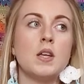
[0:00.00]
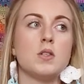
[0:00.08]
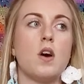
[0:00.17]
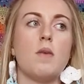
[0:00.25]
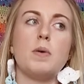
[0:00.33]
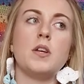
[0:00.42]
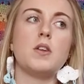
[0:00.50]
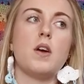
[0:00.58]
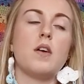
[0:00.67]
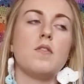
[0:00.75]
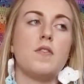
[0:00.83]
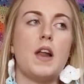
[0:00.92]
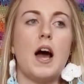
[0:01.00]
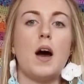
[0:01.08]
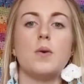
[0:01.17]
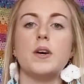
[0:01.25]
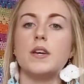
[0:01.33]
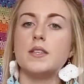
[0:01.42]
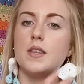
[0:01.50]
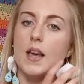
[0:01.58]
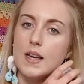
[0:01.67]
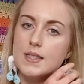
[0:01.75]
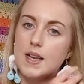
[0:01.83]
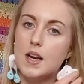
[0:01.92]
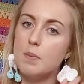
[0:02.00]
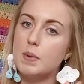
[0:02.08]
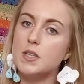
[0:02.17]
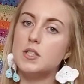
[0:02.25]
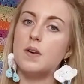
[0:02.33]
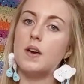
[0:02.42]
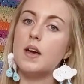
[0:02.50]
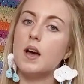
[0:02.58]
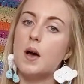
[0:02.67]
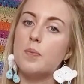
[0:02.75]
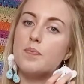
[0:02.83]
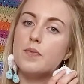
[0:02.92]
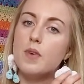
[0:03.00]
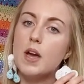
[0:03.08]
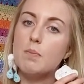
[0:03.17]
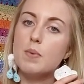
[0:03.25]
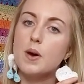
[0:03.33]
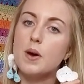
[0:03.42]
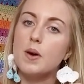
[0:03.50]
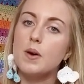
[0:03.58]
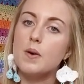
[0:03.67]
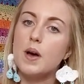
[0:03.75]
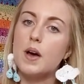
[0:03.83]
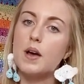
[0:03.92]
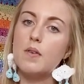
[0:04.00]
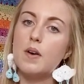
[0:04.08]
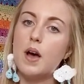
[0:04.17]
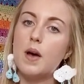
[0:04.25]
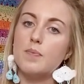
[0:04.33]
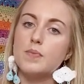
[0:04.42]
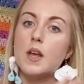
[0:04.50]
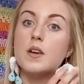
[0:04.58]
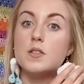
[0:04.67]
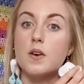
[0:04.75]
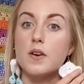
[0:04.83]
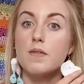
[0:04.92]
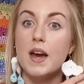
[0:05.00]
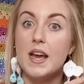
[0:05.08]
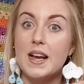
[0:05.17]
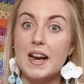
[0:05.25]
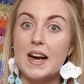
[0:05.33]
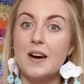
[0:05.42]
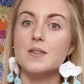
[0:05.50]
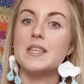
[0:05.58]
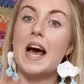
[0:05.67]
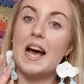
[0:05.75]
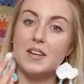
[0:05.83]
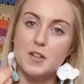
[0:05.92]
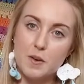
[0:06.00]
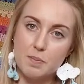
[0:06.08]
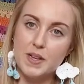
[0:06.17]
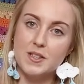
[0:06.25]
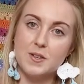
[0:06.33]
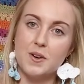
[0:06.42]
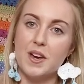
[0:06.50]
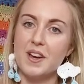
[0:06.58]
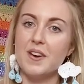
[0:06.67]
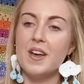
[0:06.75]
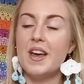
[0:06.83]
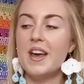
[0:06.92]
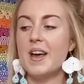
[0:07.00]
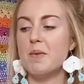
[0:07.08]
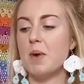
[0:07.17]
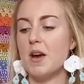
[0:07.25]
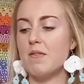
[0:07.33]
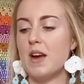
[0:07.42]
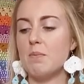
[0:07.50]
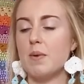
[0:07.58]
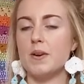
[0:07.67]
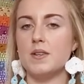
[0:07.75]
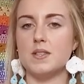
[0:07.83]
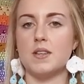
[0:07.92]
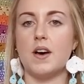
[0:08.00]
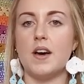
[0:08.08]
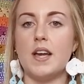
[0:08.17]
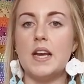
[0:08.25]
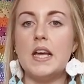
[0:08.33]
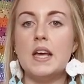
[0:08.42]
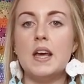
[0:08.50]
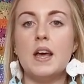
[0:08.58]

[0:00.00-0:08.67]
So I've been doing flowers, like I said, I've been doing um, rainbow um, sorry, rain clouds and I've been doing my rainbow design.